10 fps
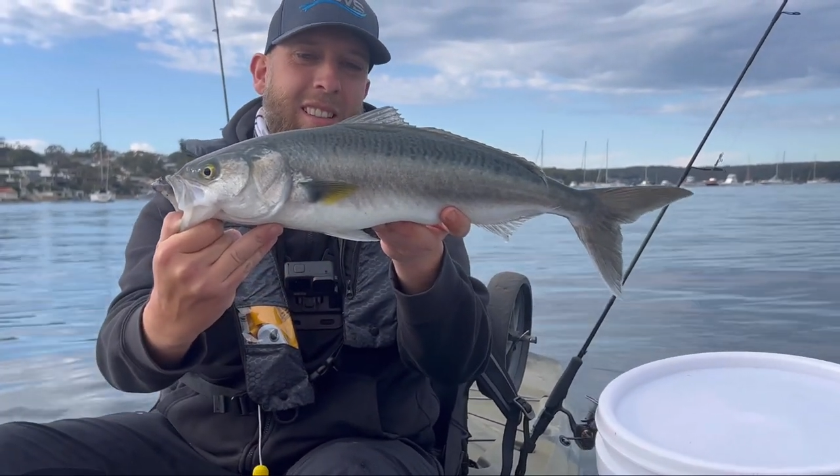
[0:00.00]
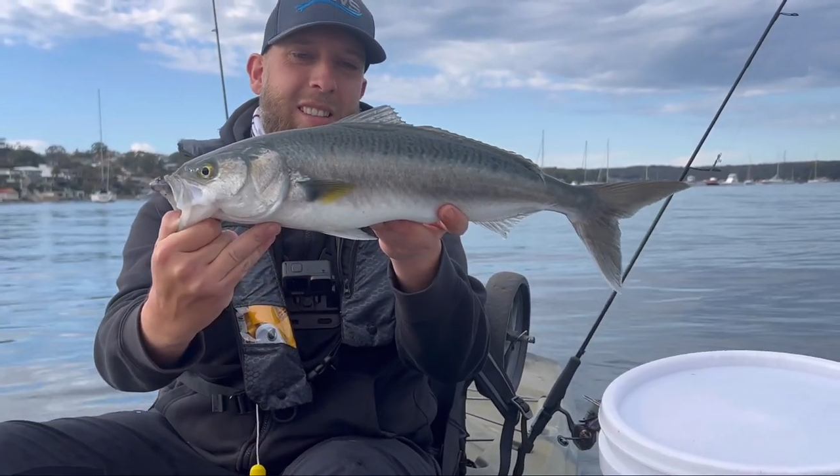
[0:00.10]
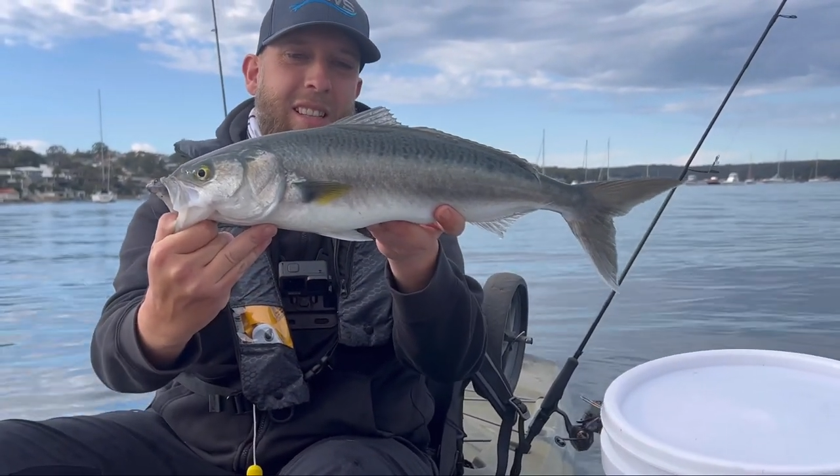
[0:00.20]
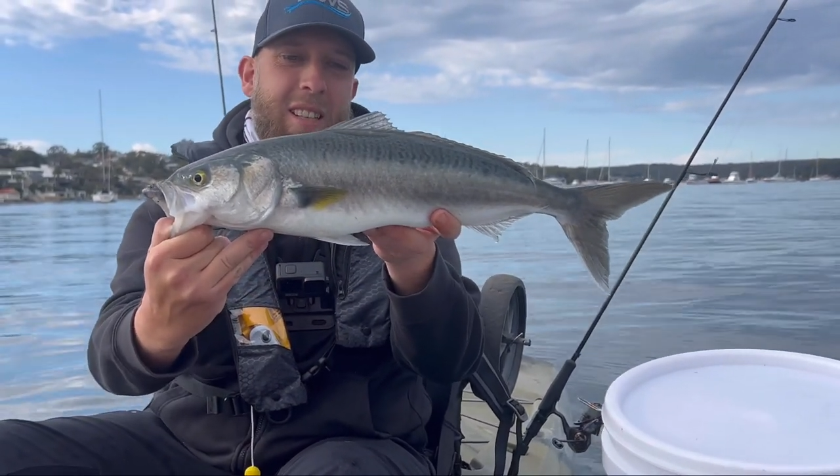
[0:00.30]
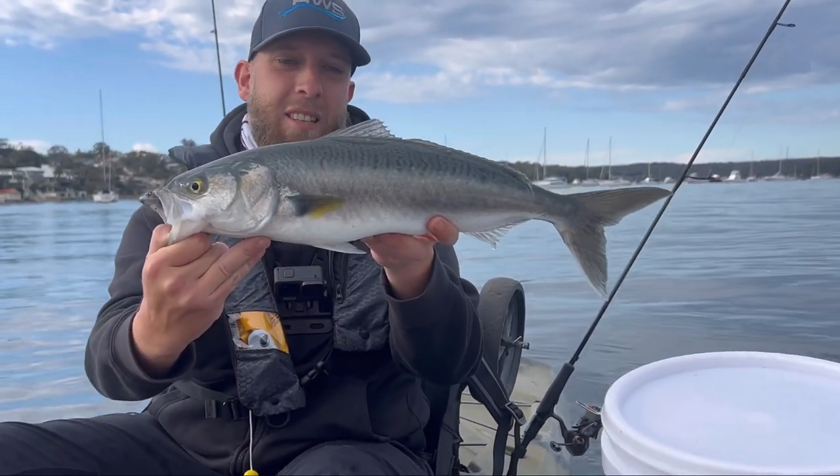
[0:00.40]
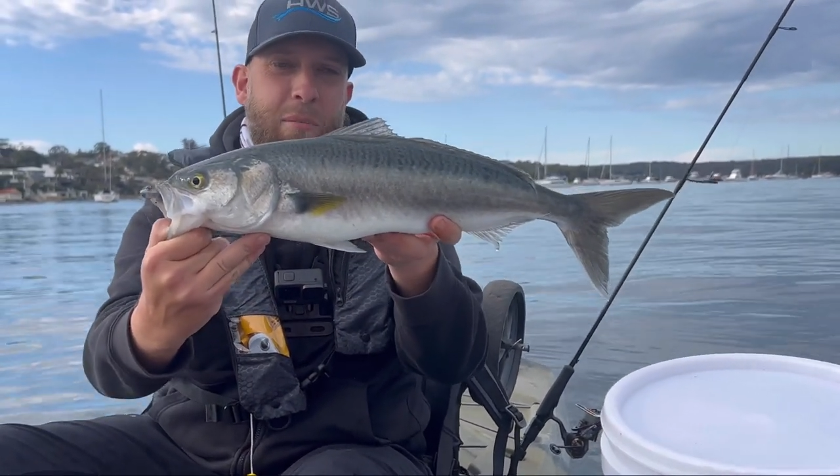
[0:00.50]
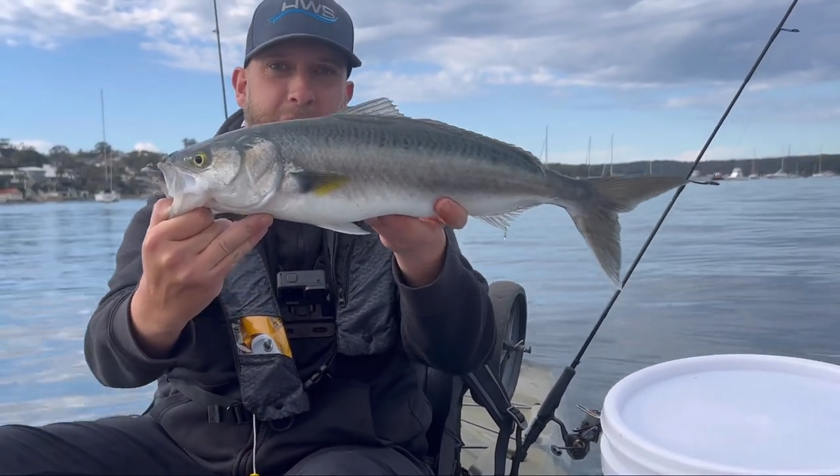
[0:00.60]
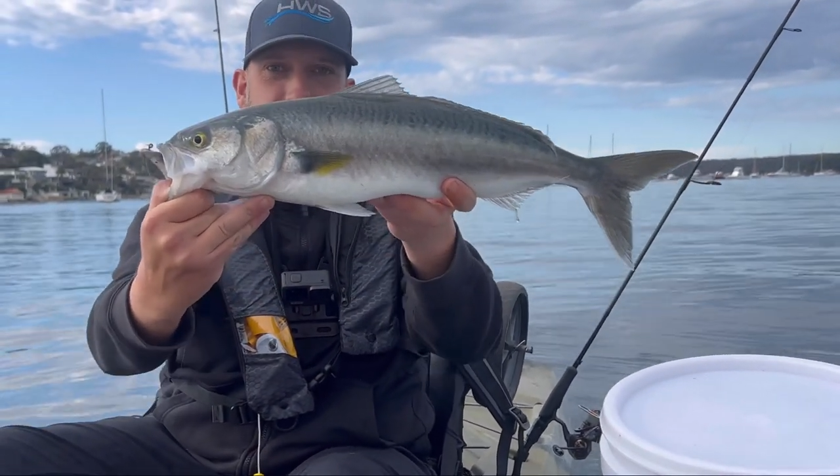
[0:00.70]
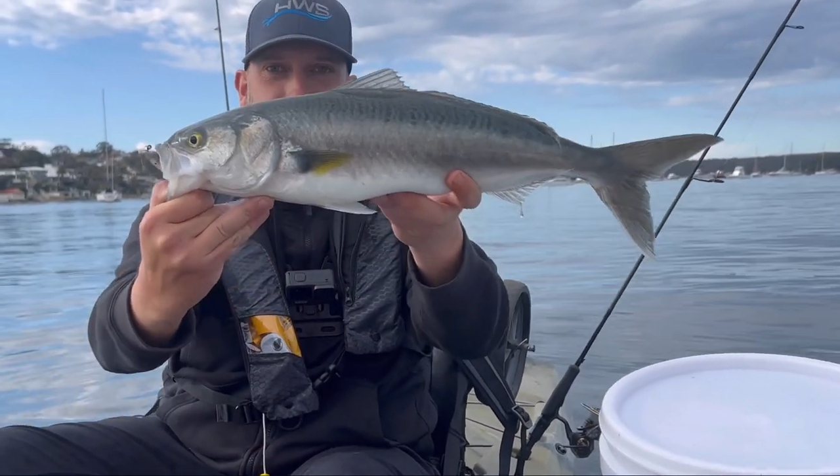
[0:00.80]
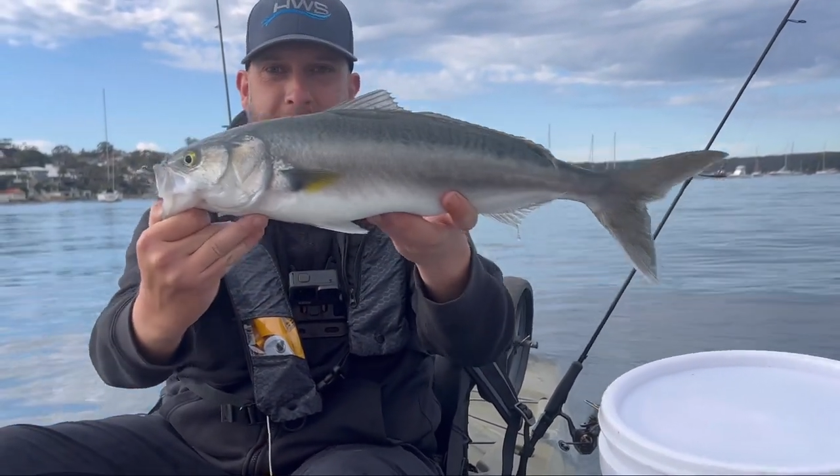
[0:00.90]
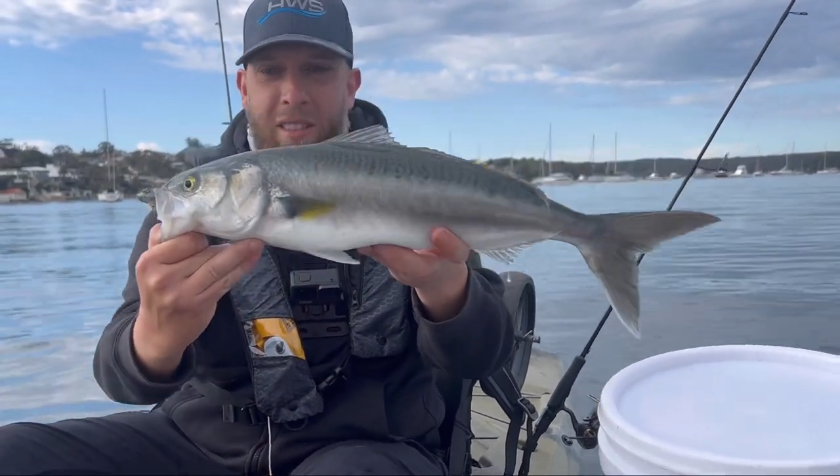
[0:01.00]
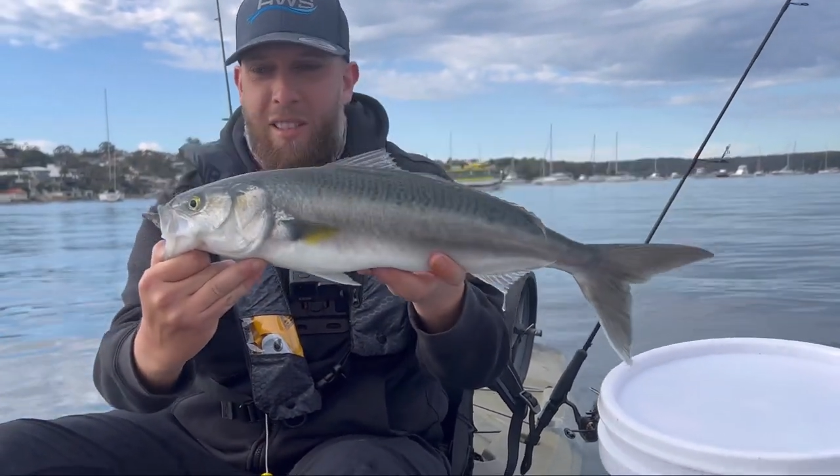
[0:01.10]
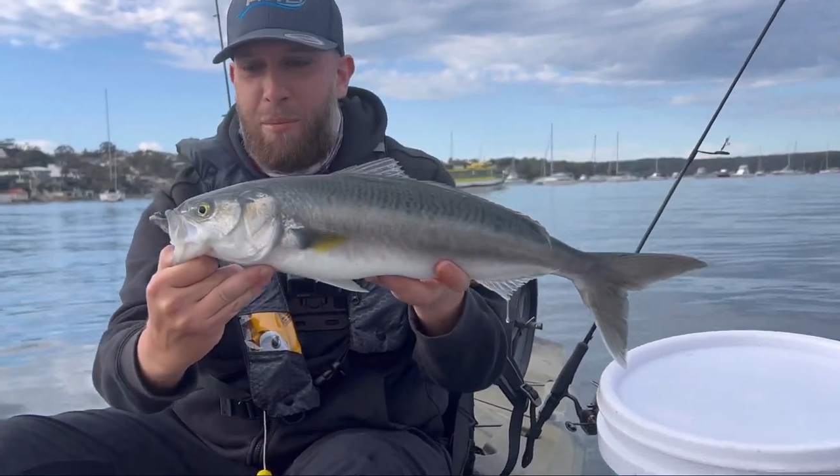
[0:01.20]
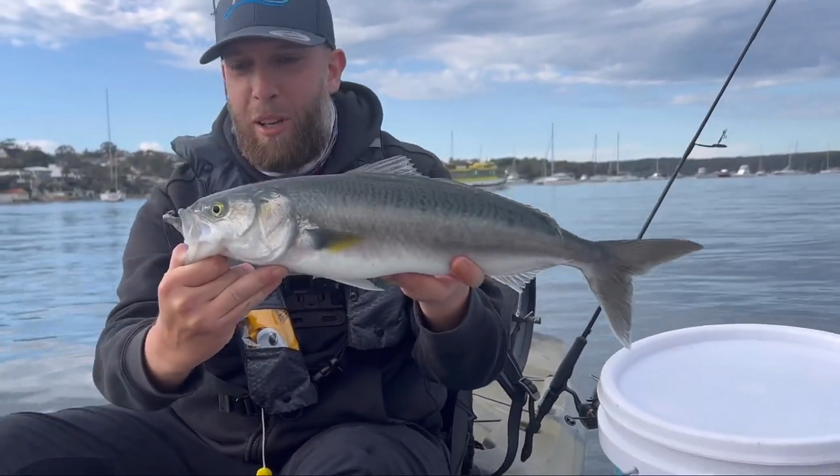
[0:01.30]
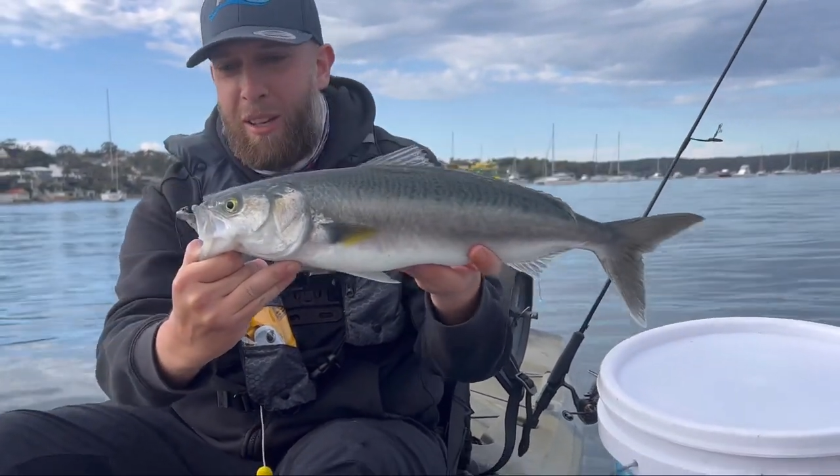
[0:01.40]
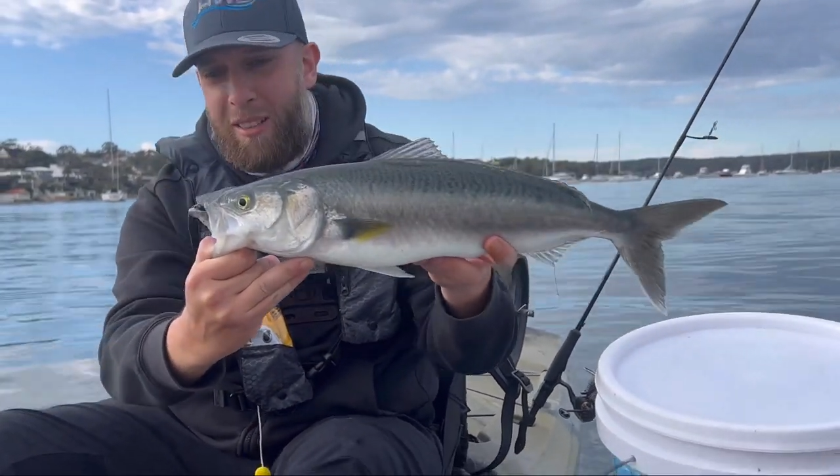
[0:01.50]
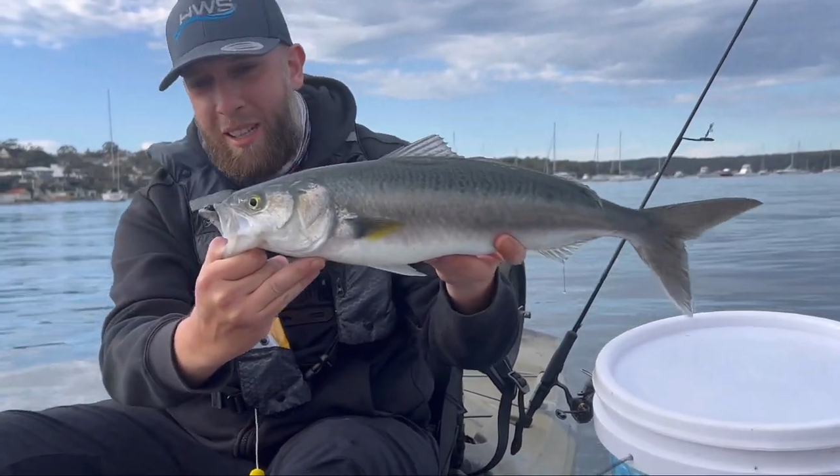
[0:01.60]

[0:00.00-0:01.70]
And yeah, I'm gonna give it to this bloke